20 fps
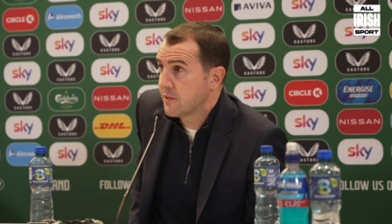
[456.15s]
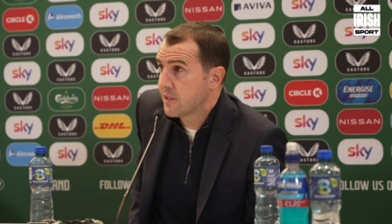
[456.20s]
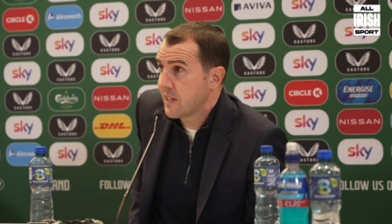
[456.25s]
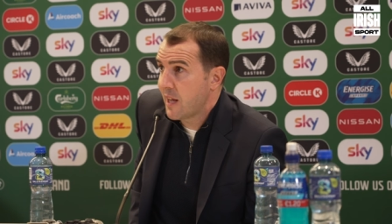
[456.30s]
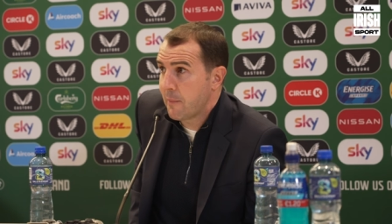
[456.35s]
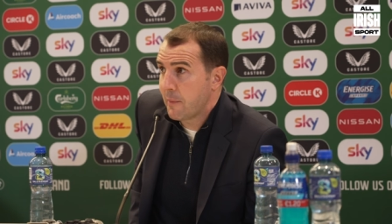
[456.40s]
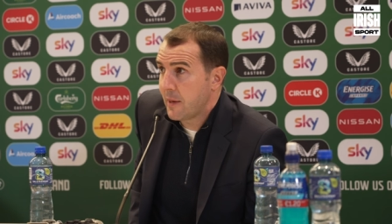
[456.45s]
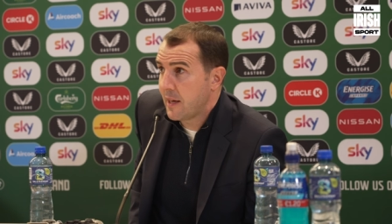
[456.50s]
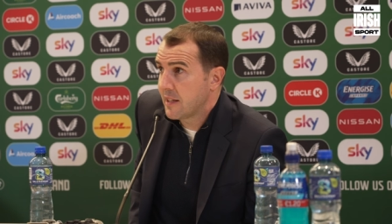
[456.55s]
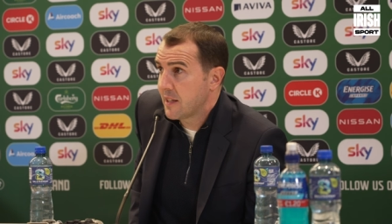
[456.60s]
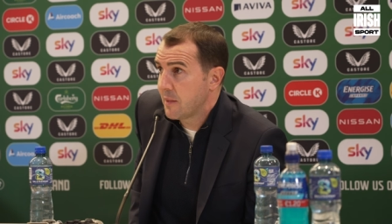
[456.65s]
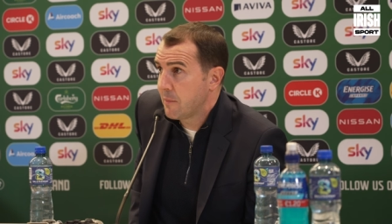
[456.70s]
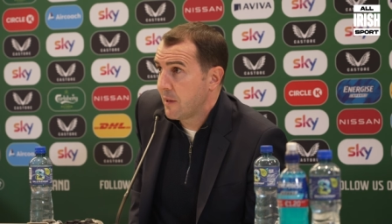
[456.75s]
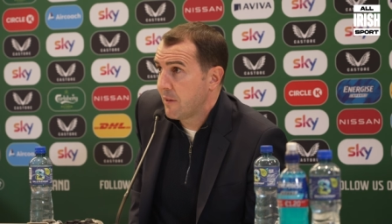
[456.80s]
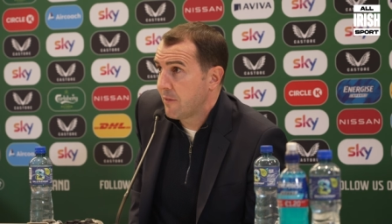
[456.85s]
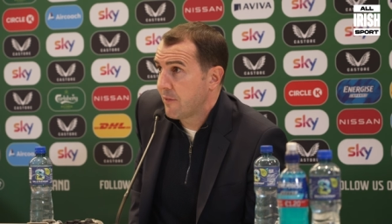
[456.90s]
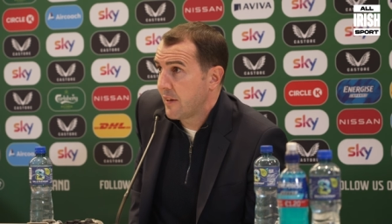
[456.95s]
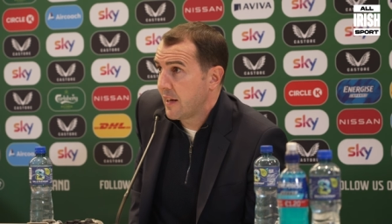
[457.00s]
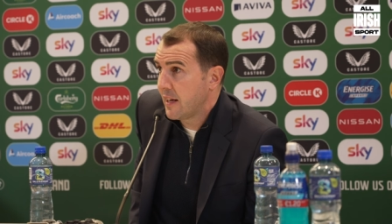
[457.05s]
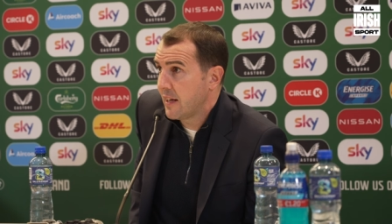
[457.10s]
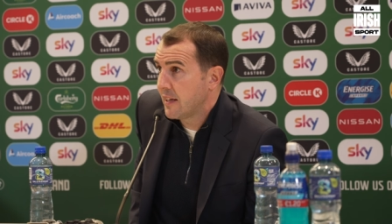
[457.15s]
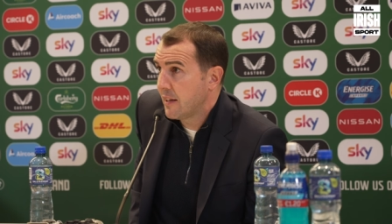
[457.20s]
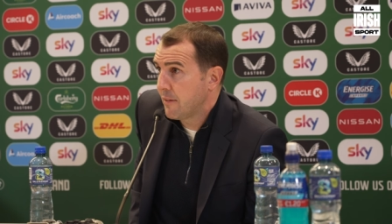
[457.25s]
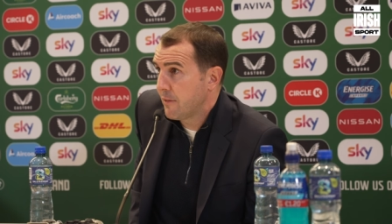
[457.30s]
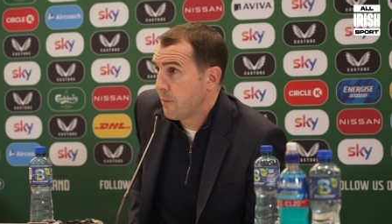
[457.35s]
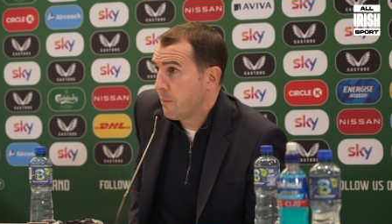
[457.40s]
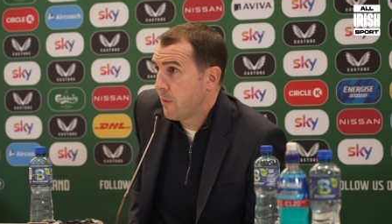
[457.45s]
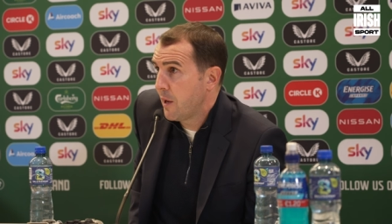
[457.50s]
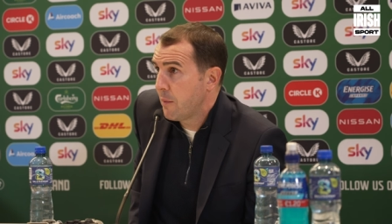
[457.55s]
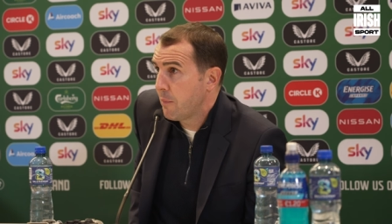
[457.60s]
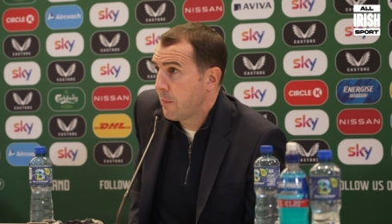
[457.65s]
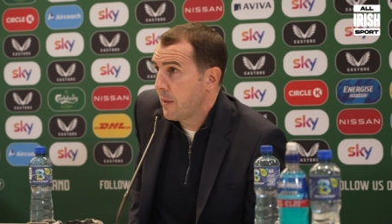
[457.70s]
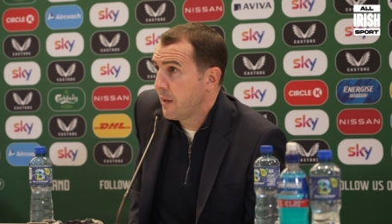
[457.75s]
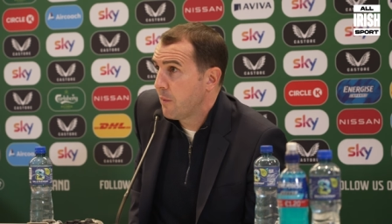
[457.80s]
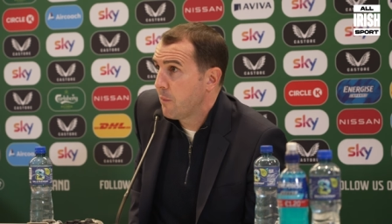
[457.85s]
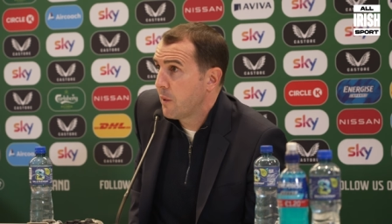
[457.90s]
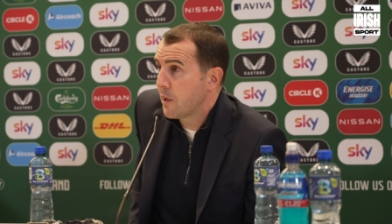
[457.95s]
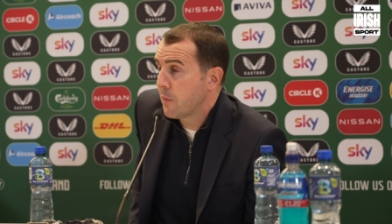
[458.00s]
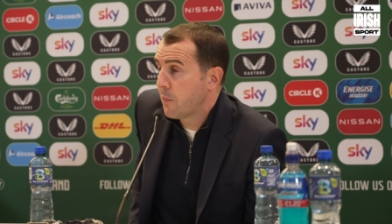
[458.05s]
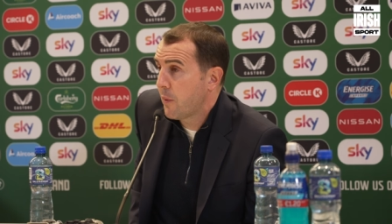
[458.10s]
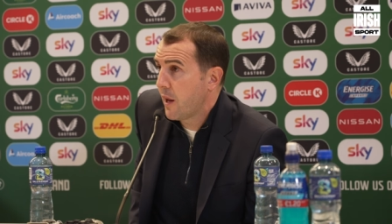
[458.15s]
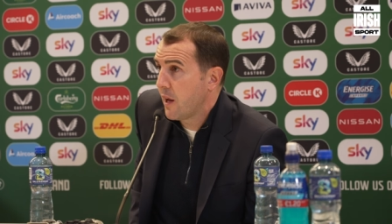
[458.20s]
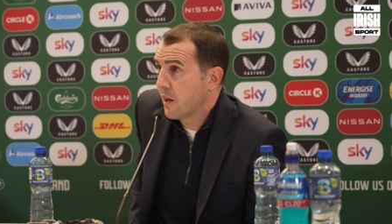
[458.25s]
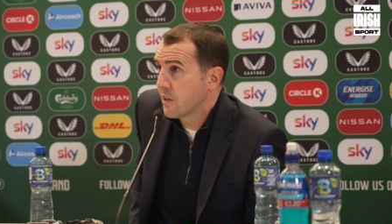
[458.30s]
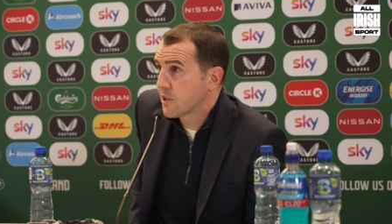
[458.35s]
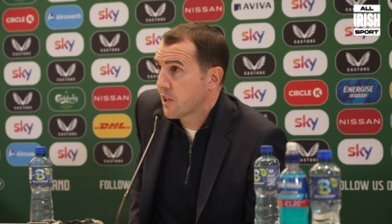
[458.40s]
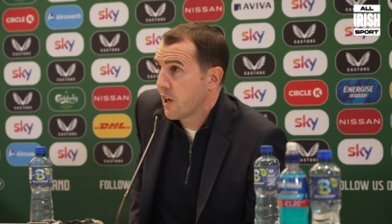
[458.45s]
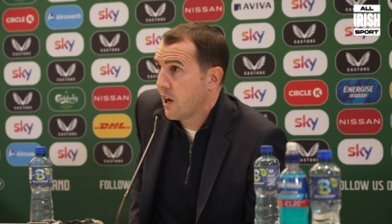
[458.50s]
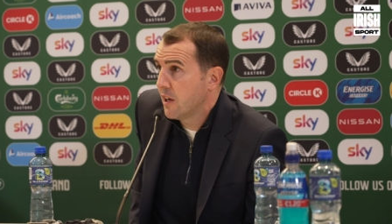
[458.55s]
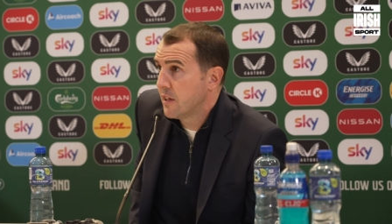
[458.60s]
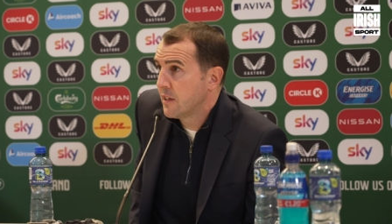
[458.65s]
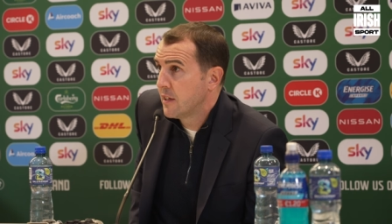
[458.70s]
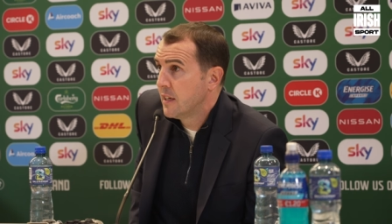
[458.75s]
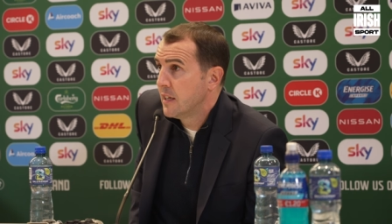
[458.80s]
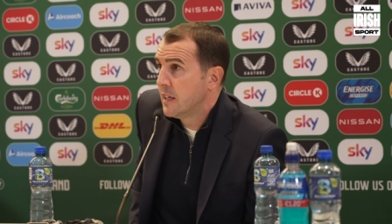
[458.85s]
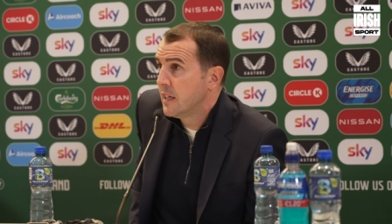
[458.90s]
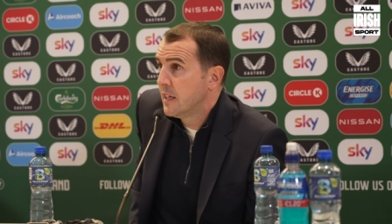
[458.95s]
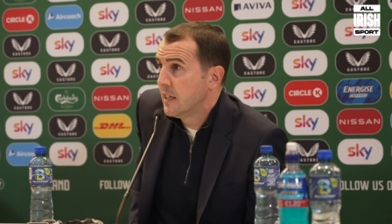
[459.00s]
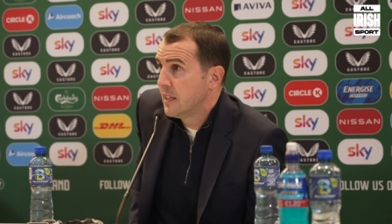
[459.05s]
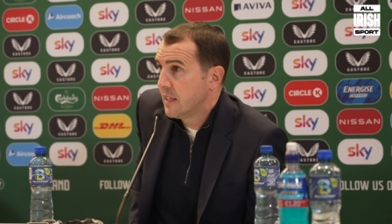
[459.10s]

stepping into midfield if it might be where the player's gone.